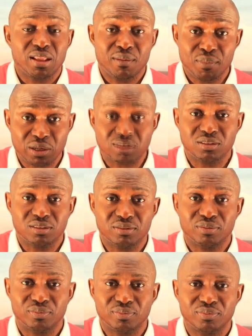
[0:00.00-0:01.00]
But
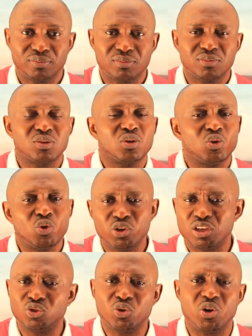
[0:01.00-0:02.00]

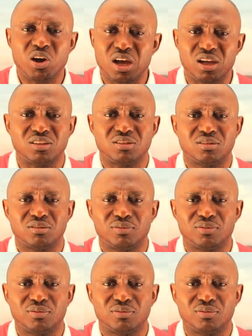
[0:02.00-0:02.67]
look into your heart.